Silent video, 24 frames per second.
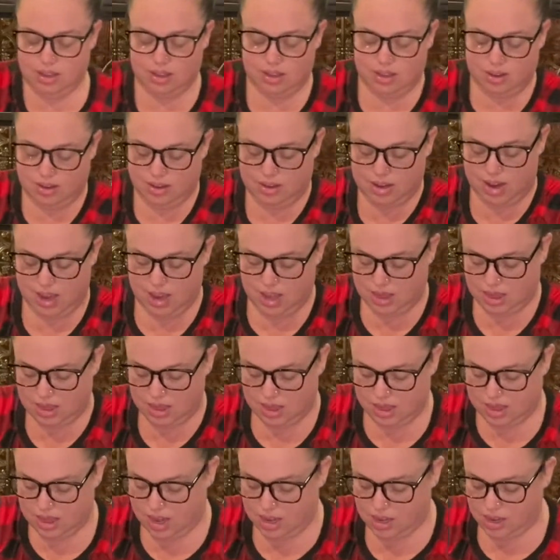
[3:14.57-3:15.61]
All right,
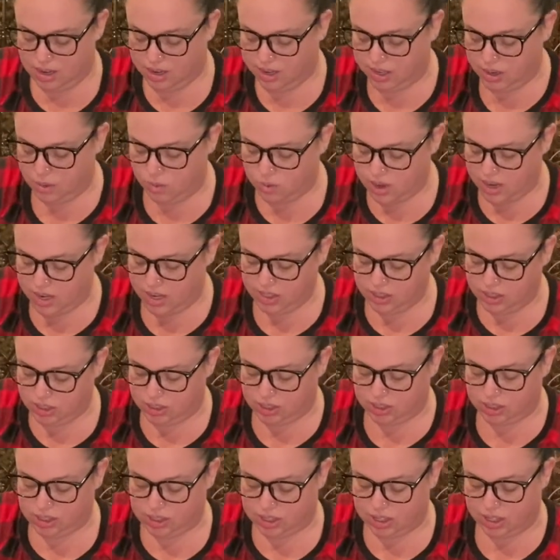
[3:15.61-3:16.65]
then you're going to want to
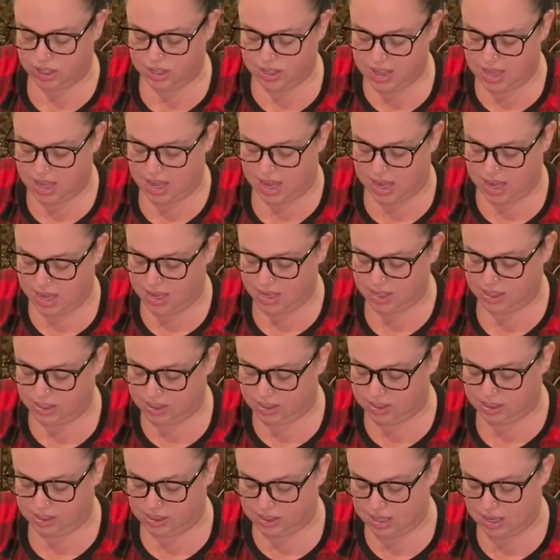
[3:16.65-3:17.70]
stir
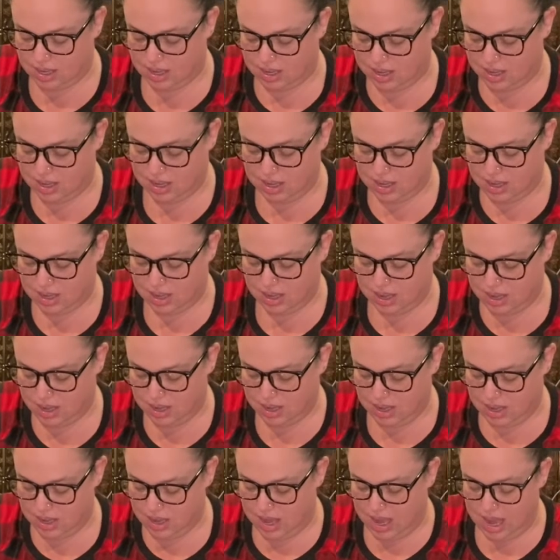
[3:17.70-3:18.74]
this
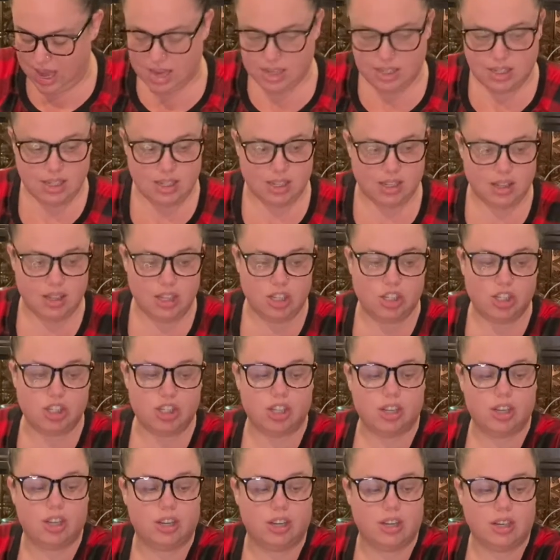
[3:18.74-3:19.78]
until the
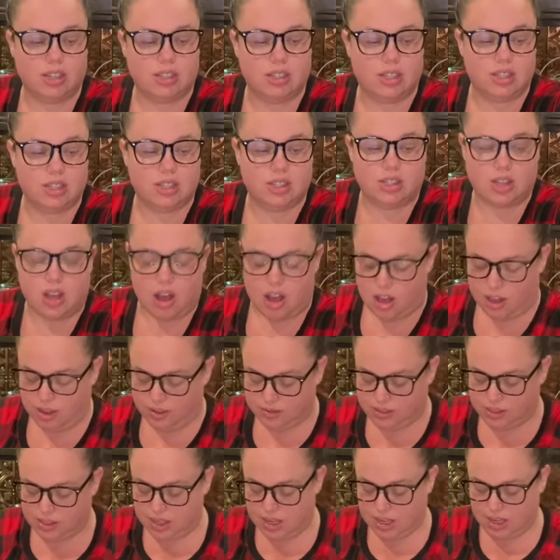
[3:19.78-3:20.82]
sugar
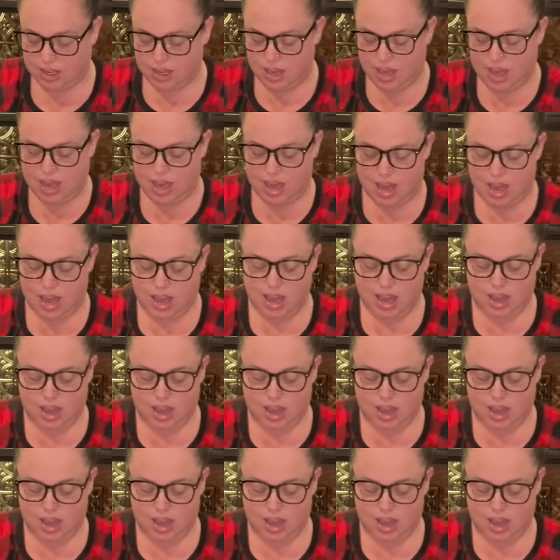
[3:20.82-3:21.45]
dissolves, okay?